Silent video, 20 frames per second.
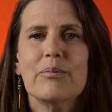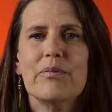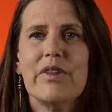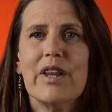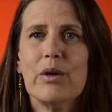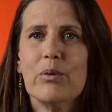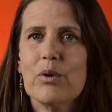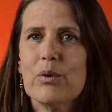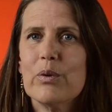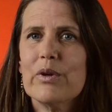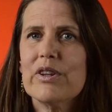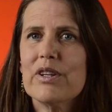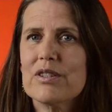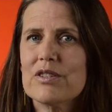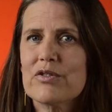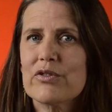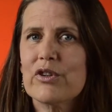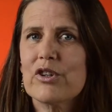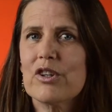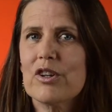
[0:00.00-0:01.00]
They were with
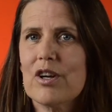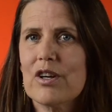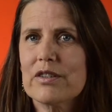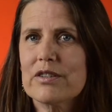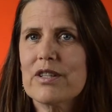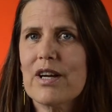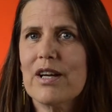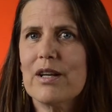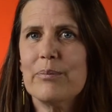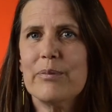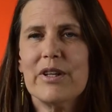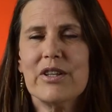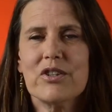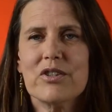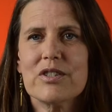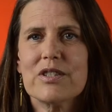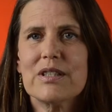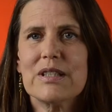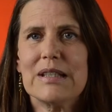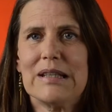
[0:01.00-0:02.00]
us for a long time. They
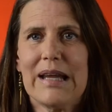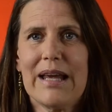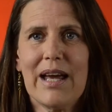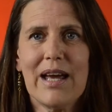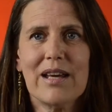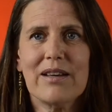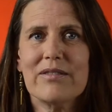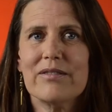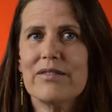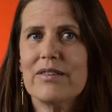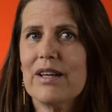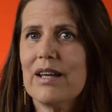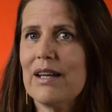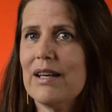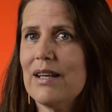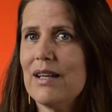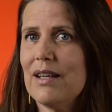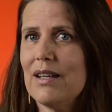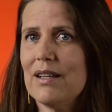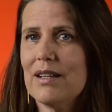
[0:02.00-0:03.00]
just didn't have
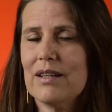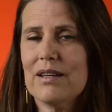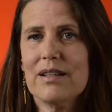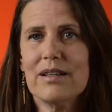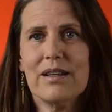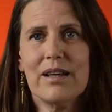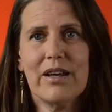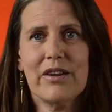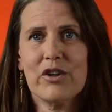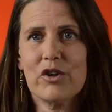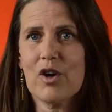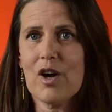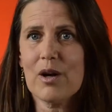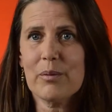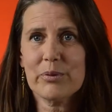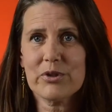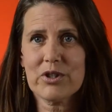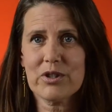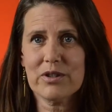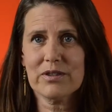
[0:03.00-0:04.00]
any other
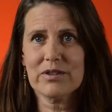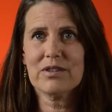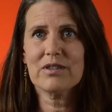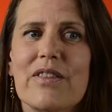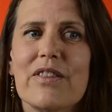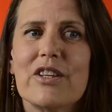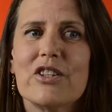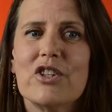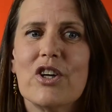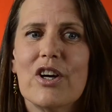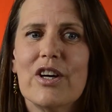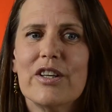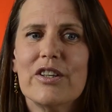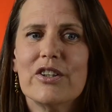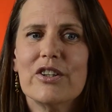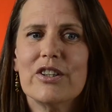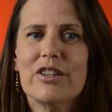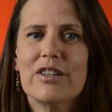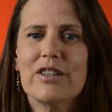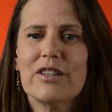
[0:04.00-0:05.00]
options. The
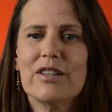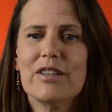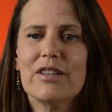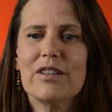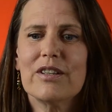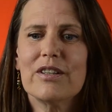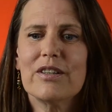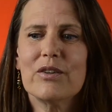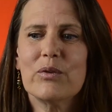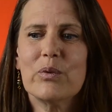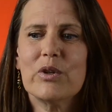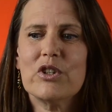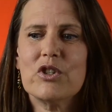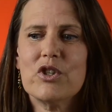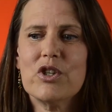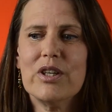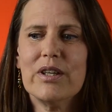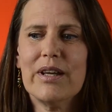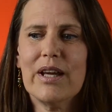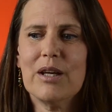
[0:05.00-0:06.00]
daughter, when
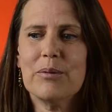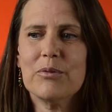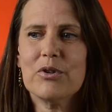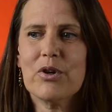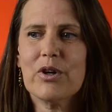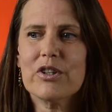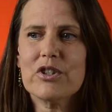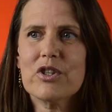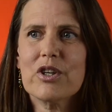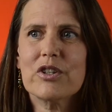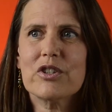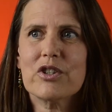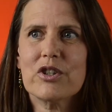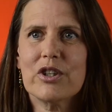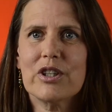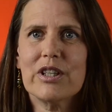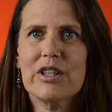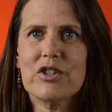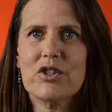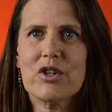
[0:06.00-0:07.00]
she came to our shelter
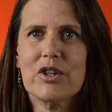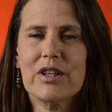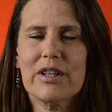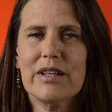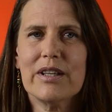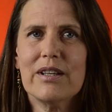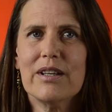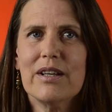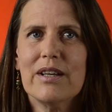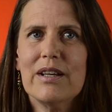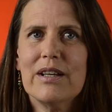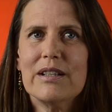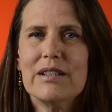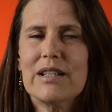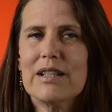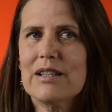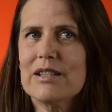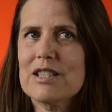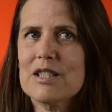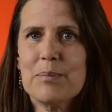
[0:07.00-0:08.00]
initially,
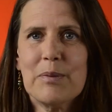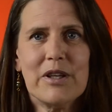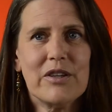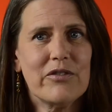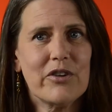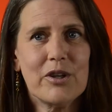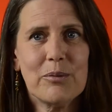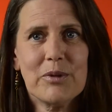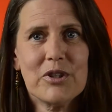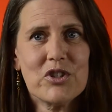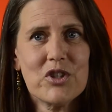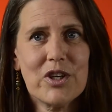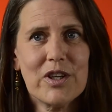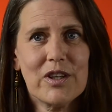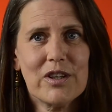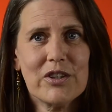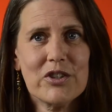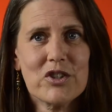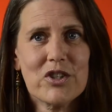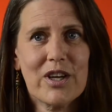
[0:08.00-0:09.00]
didn't speak very much
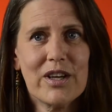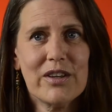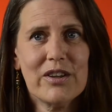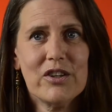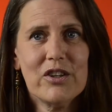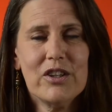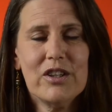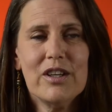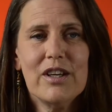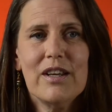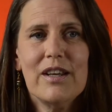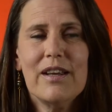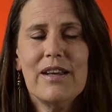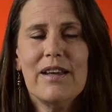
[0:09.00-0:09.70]
English either.